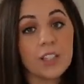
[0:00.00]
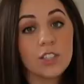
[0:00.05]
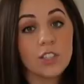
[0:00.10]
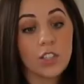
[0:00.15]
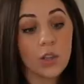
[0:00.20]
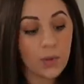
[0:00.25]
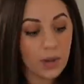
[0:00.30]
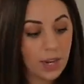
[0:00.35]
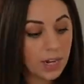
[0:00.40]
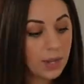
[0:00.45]

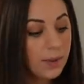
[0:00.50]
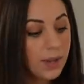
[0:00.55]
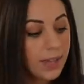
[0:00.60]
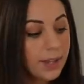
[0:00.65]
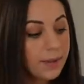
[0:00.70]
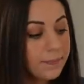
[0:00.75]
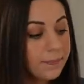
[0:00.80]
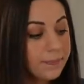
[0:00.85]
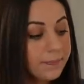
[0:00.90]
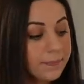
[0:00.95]
So
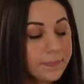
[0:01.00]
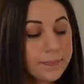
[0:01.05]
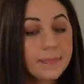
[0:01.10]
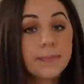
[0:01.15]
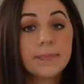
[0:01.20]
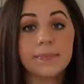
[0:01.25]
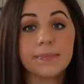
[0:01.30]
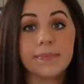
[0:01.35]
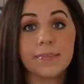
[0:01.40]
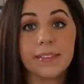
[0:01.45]
anyway,
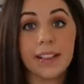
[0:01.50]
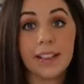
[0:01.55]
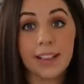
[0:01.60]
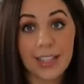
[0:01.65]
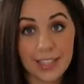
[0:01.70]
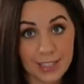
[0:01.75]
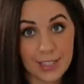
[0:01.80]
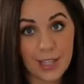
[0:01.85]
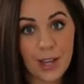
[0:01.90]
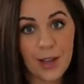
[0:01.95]

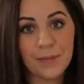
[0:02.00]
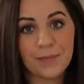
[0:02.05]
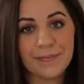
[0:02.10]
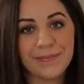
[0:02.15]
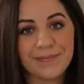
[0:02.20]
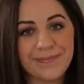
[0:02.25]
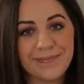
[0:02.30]
let's go.